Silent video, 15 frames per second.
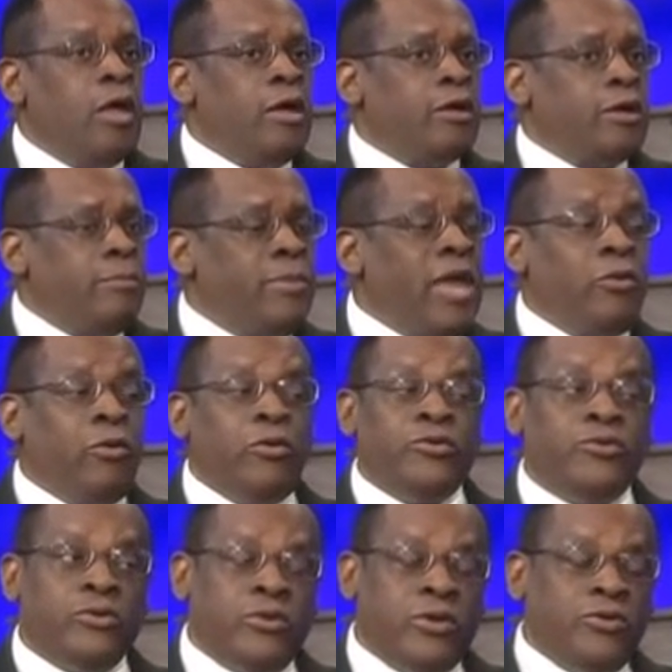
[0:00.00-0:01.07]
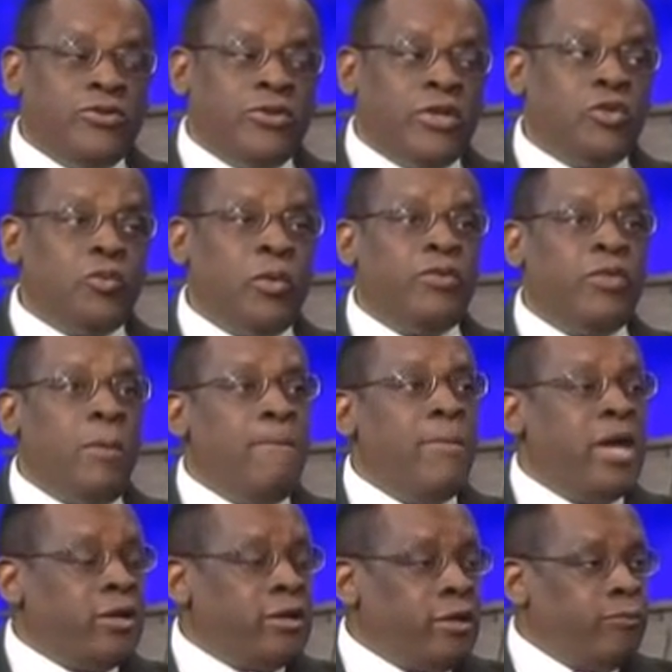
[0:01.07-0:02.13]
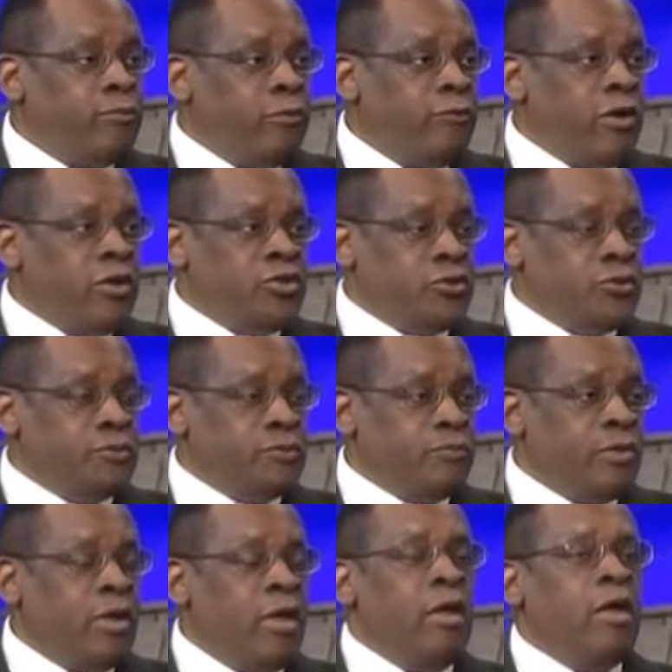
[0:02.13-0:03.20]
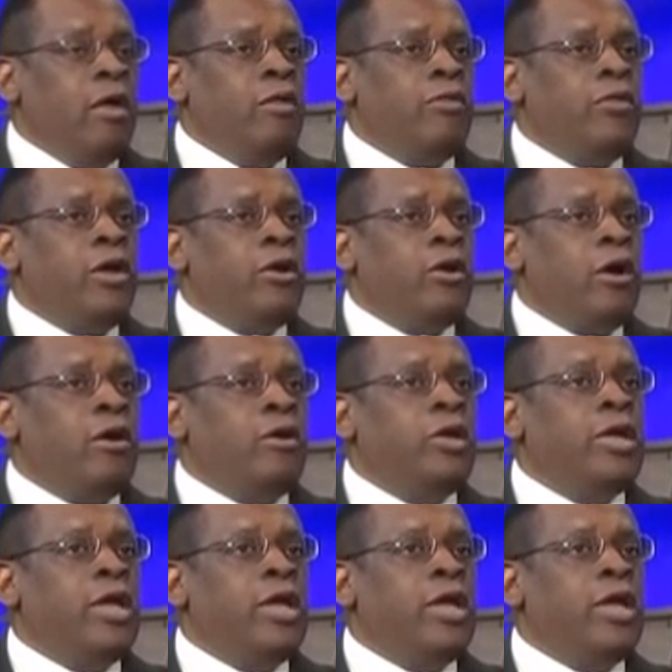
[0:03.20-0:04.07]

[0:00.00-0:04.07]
Compare those statistics with the medical profession. There are